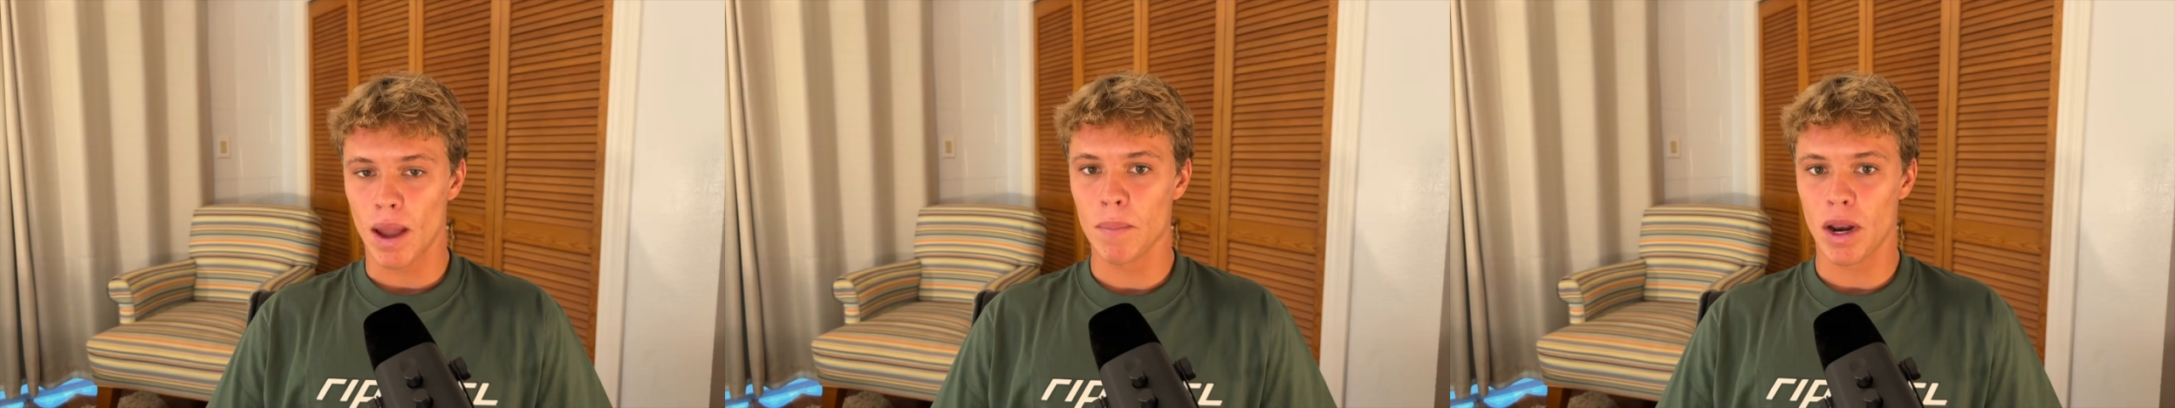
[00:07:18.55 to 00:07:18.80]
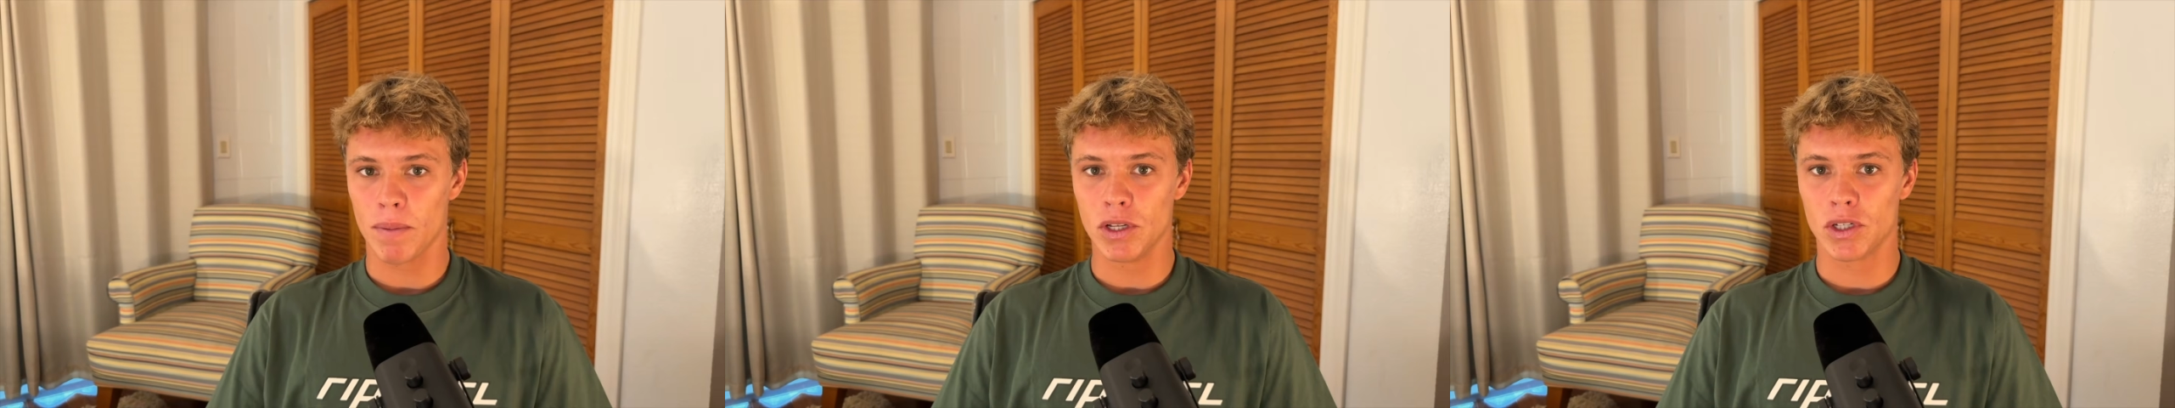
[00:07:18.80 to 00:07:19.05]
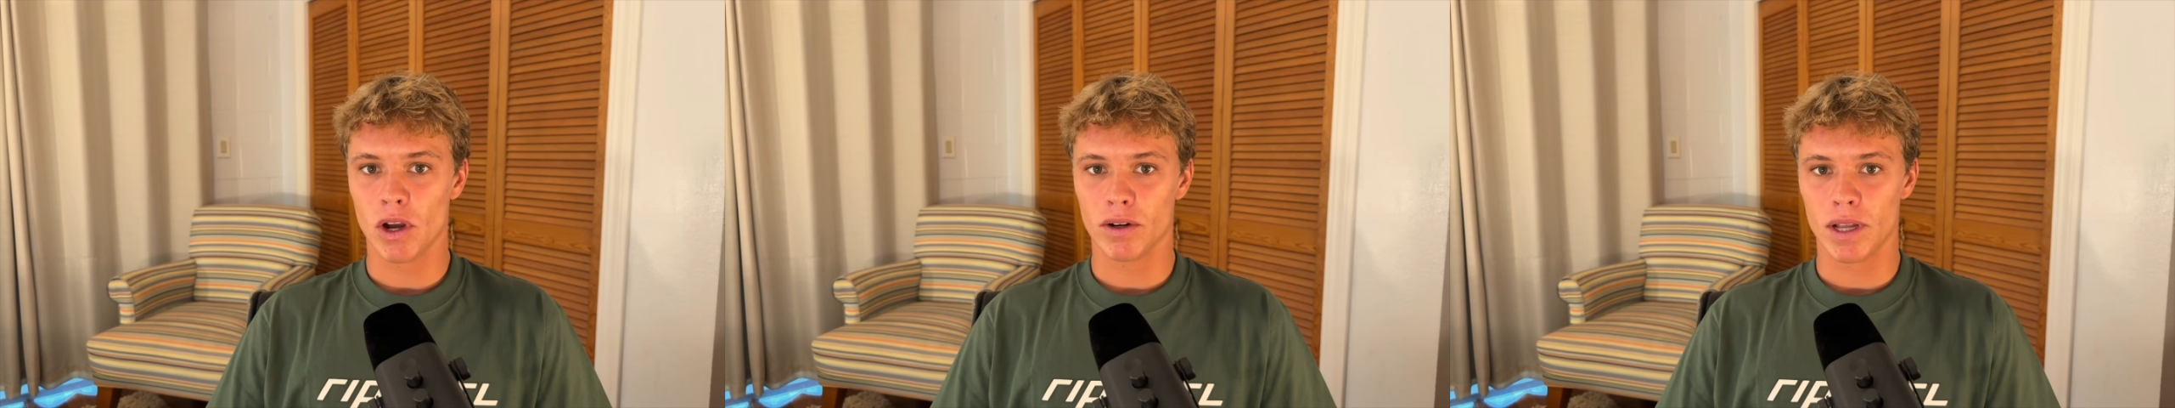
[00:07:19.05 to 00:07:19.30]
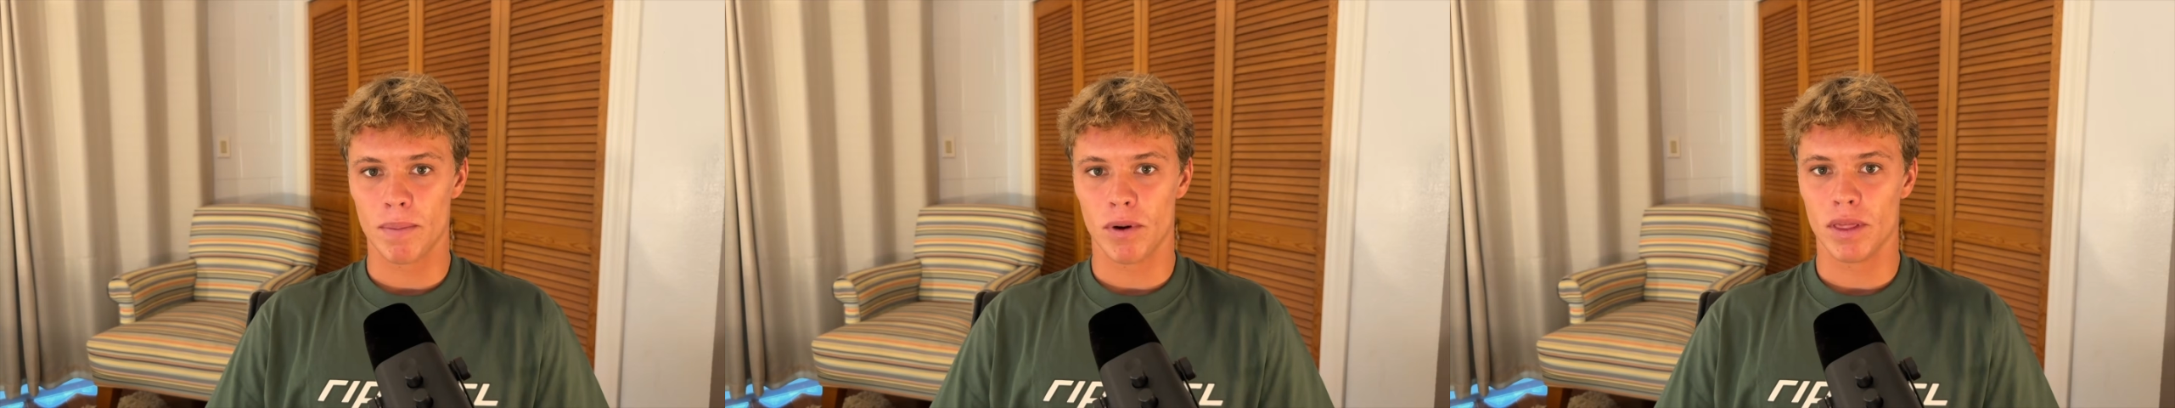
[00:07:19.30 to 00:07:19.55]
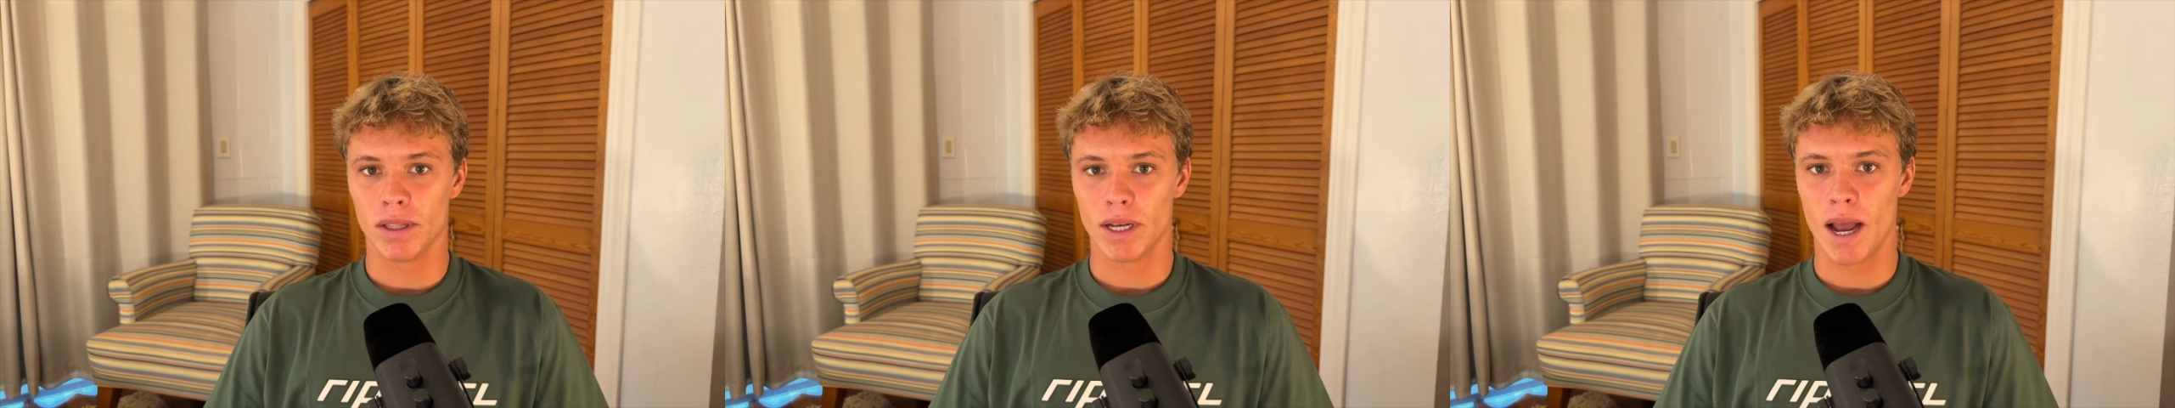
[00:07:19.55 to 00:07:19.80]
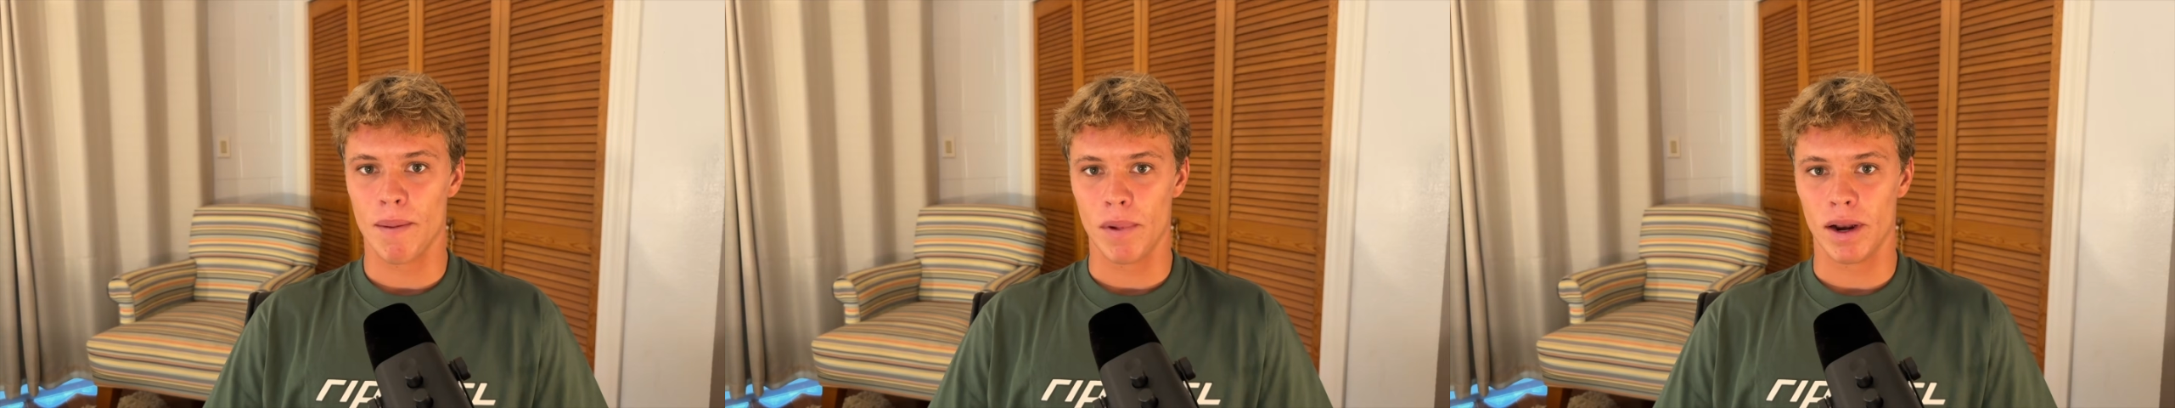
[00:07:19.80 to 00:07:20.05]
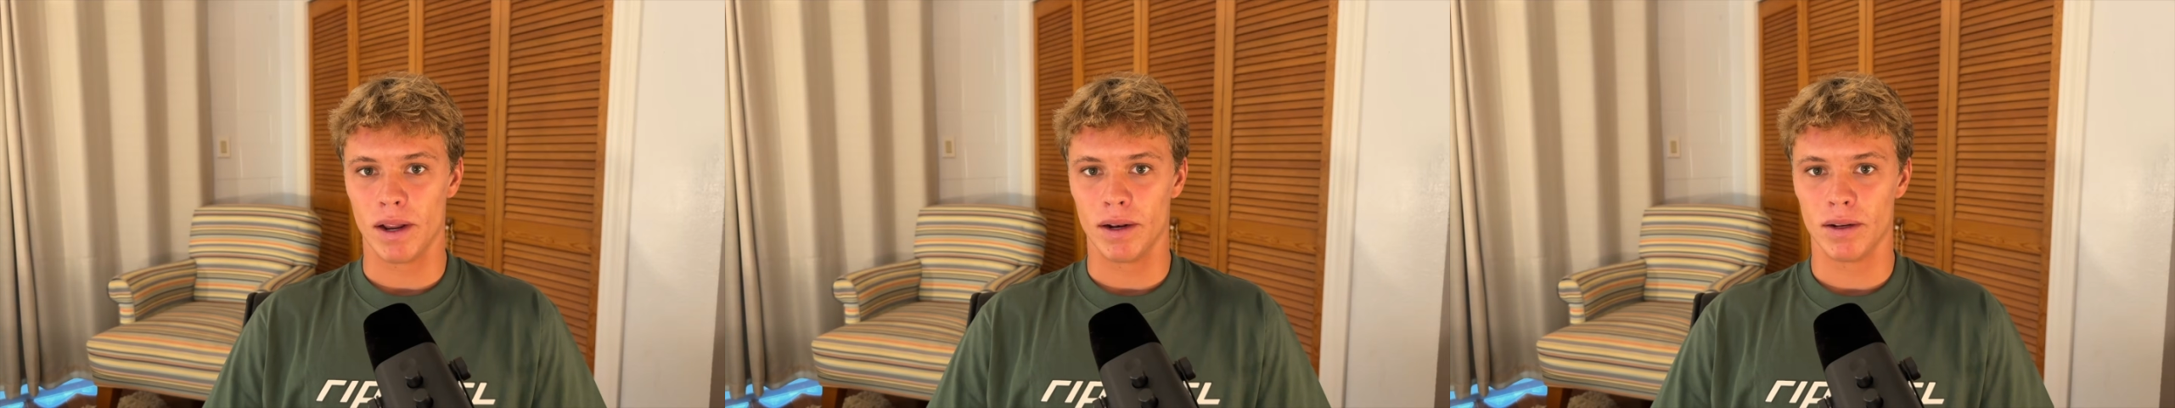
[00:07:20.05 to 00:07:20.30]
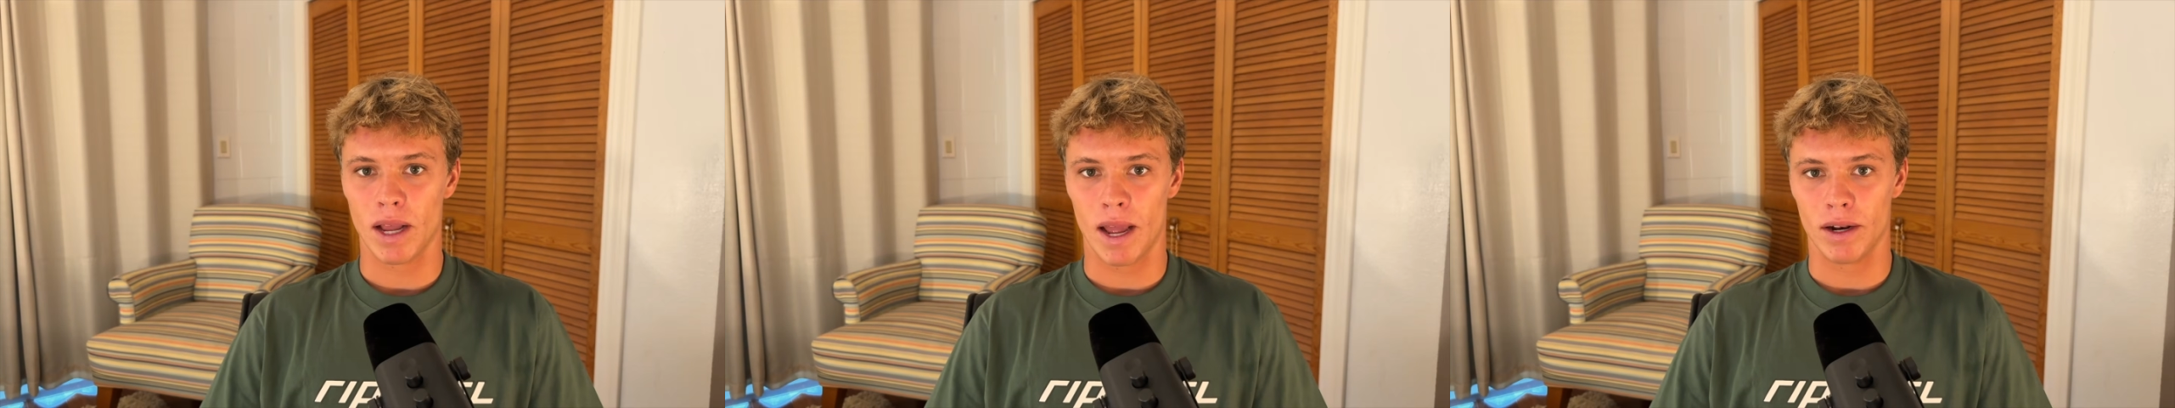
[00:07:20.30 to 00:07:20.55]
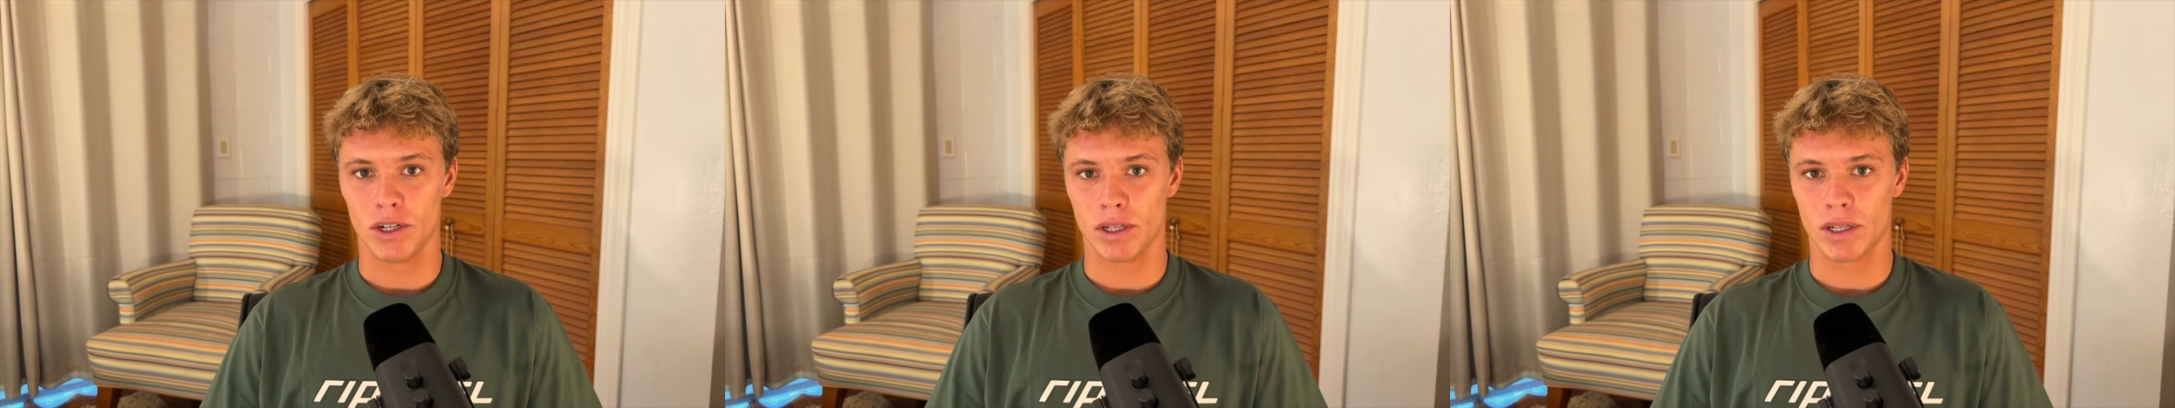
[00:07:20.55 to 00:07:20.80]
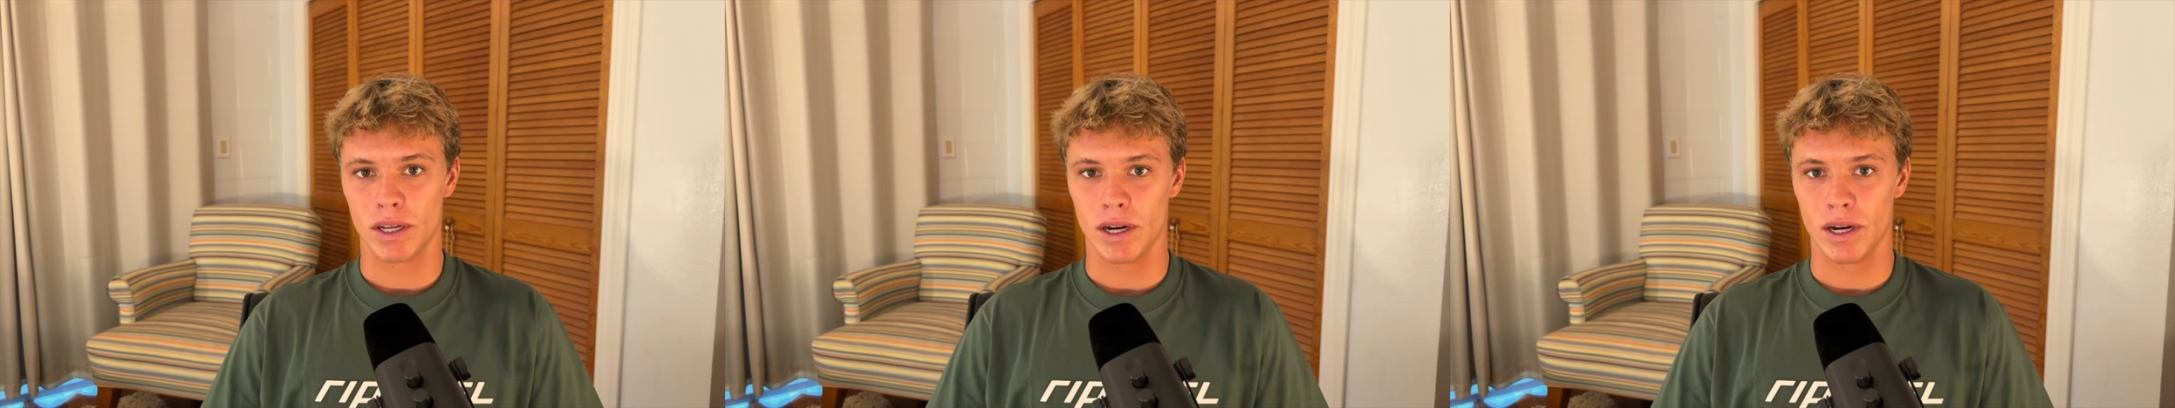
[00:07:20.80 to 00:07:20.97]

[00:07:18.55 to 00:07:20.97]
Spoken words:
I'm going to be stoked I put the time in and just,